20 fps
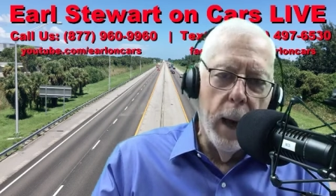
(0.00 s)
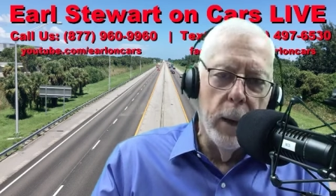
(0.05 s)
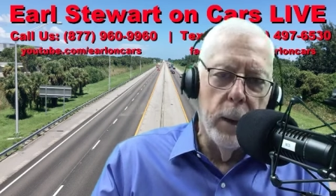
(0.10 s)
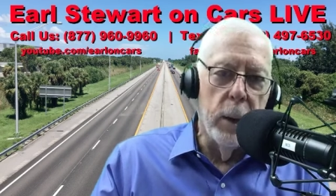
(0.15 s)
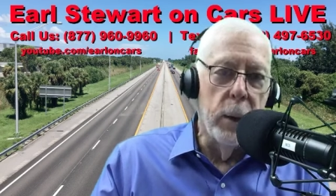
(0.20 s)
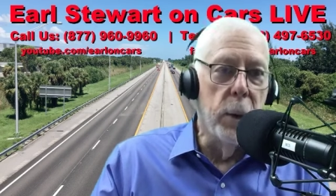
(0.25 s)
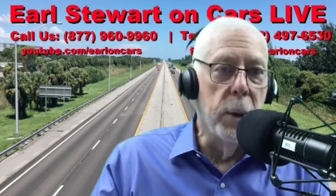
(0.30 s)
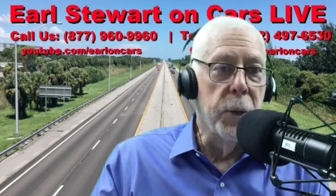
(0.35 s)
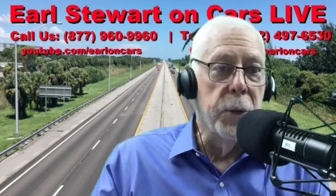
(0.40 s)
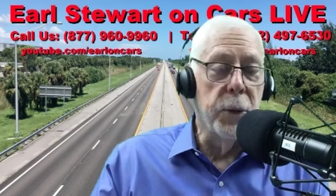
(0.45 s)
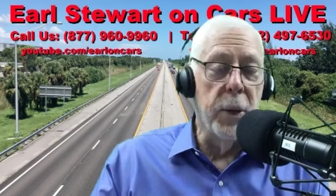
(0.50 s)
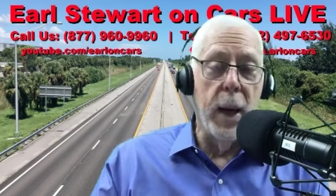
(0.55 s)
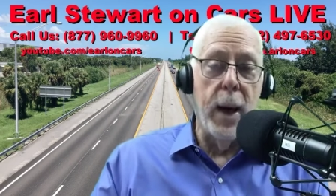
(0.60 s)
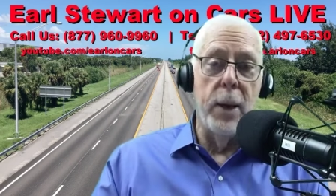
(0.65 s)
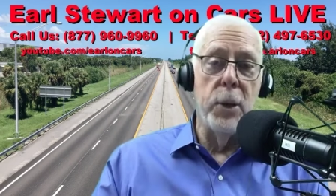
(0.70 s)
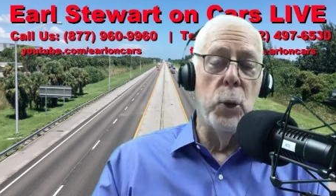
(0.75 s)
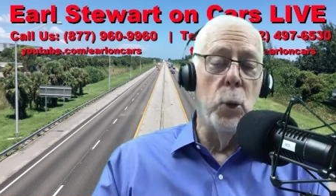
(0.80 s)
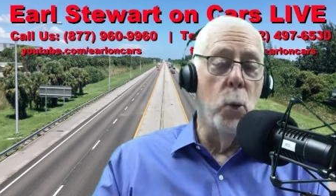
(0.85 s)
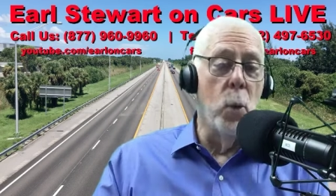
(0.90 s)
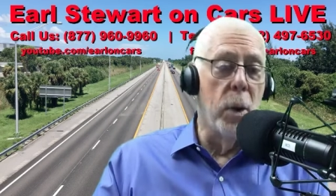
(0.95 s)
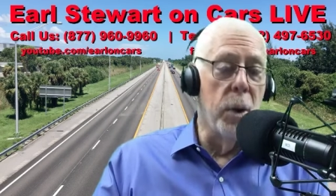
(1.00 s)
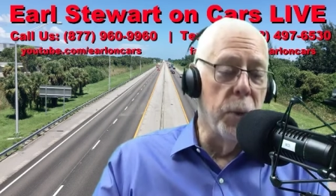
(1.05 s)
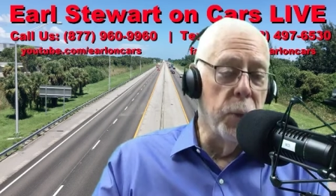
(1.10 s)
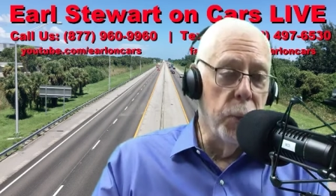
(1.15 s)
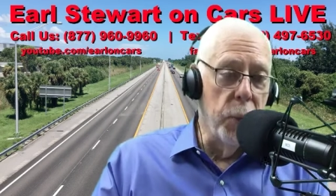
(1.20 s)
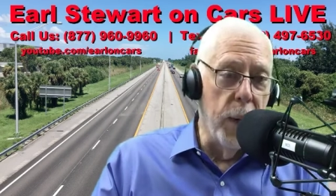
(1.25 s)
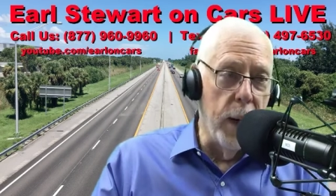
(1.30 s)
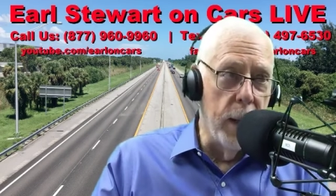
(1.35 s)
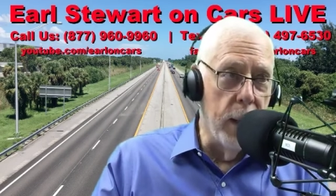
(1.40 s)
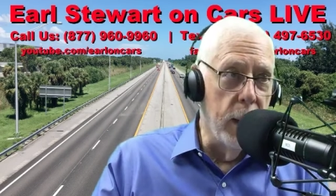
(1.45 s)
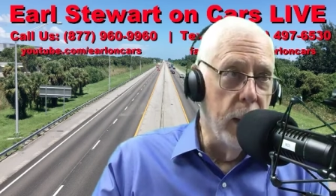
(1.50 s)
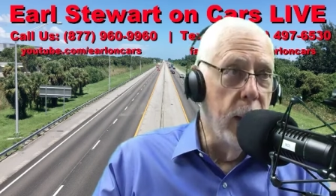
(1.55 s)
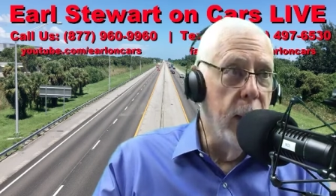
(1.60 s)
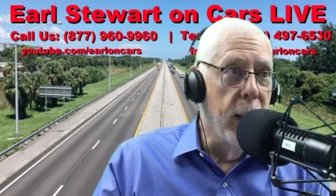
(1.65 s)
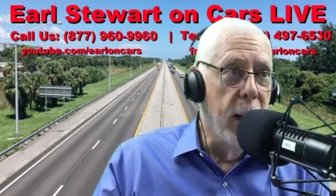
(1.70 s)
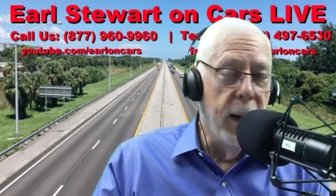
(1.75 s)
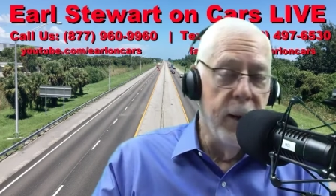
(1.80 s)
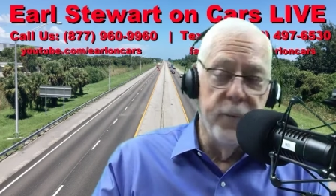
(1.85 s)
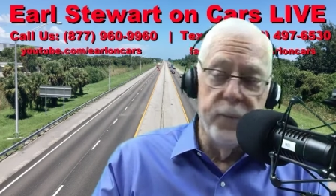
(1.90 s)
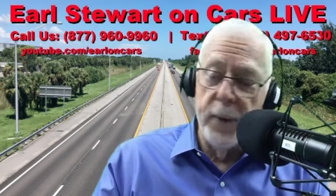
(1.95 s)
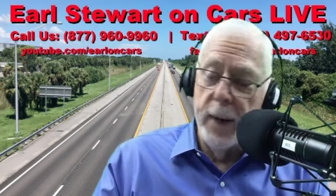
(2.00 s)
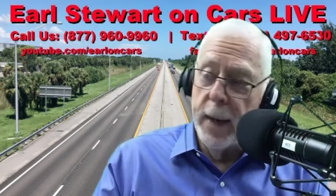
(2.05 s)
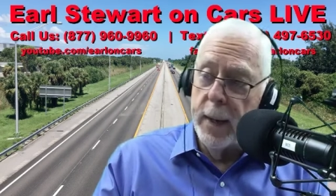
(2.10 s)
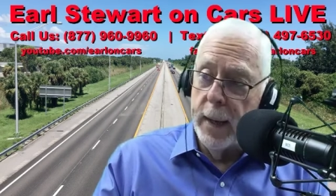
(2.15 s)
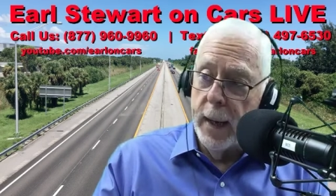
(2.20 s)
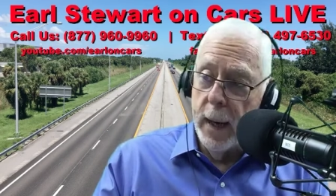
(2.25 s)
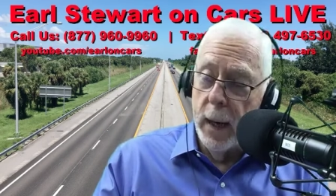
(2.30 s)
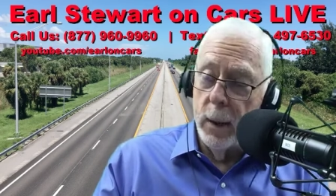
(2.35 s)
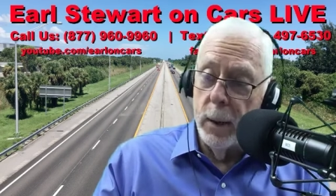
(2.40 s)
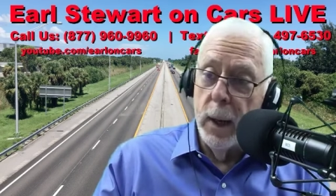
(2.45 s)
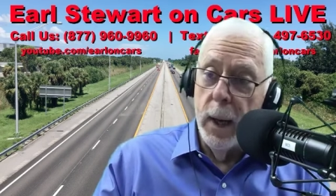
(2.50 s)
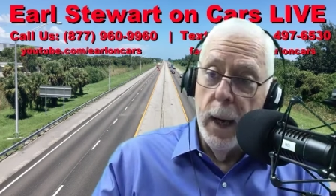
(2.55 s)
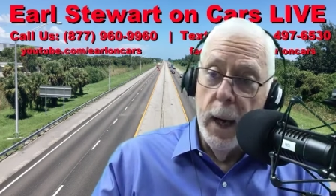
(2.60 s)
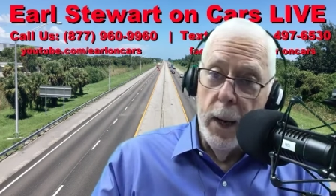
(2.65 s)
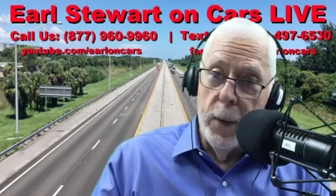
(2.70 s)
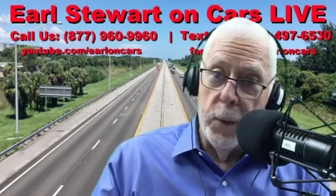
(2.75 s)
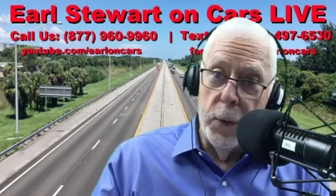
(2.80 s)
and decide you want to trade it and find out